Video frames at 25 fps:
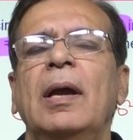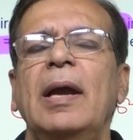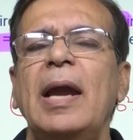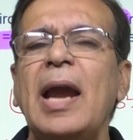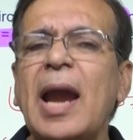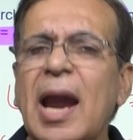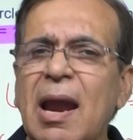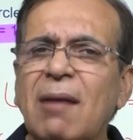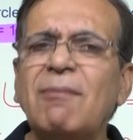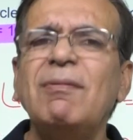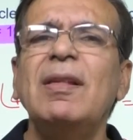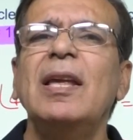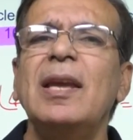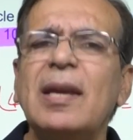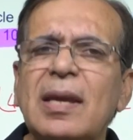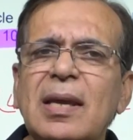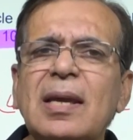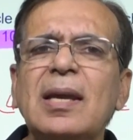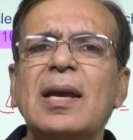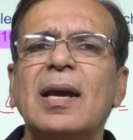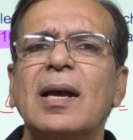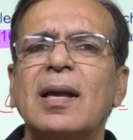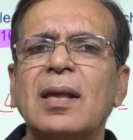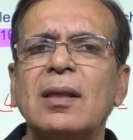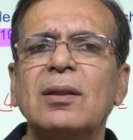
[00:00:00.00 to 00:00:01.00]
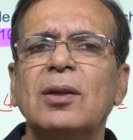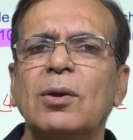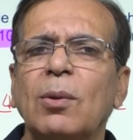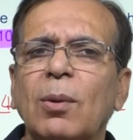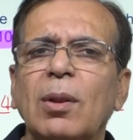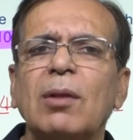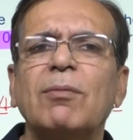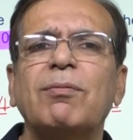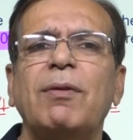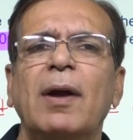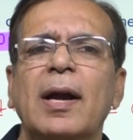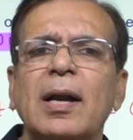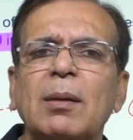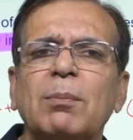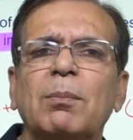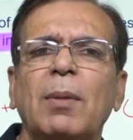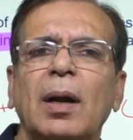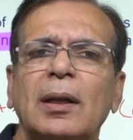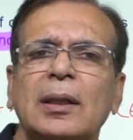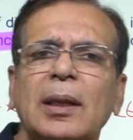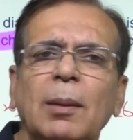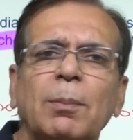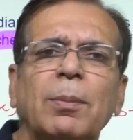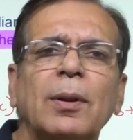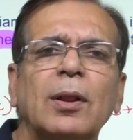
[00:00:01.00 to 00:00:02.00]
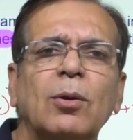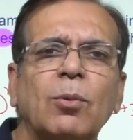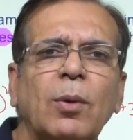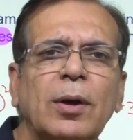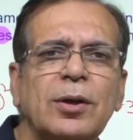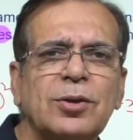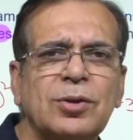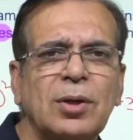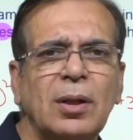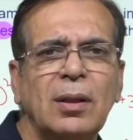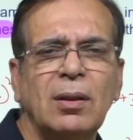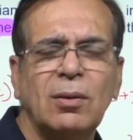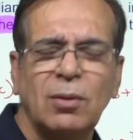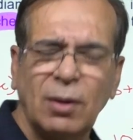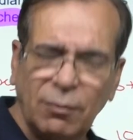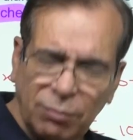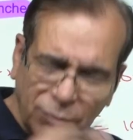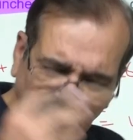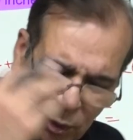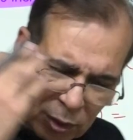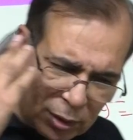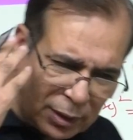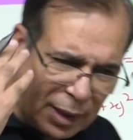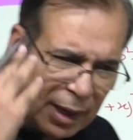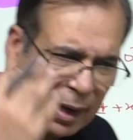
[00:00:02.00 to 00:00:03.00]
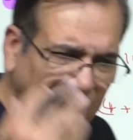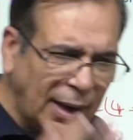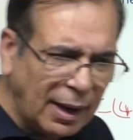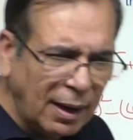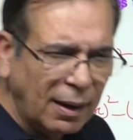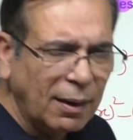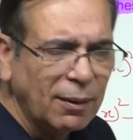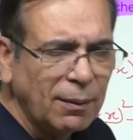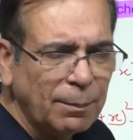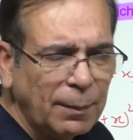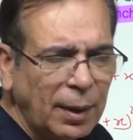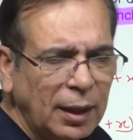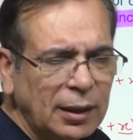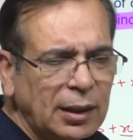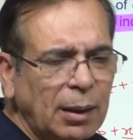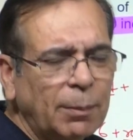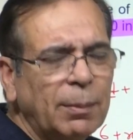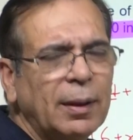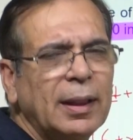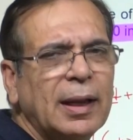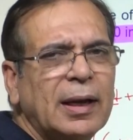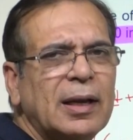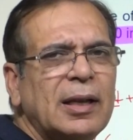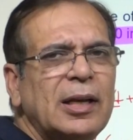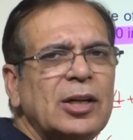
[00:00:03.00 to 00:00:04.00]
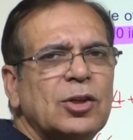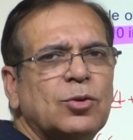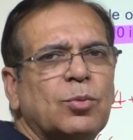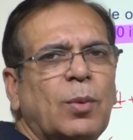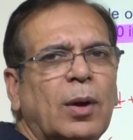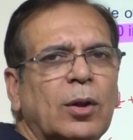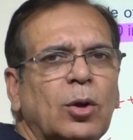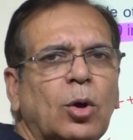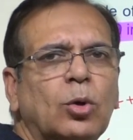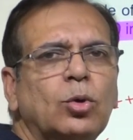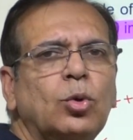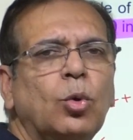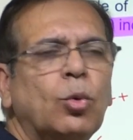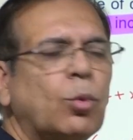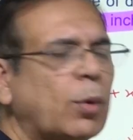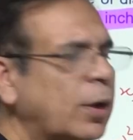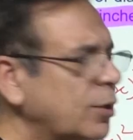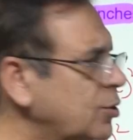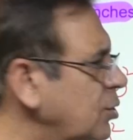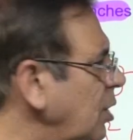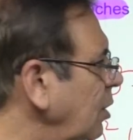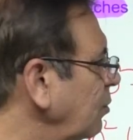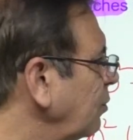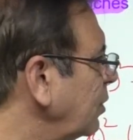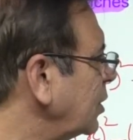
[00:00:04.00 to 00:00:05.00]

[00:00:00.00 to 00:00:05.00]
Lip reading: Every year you will find multiple questions, if not multiple, at least 1 or 2 questions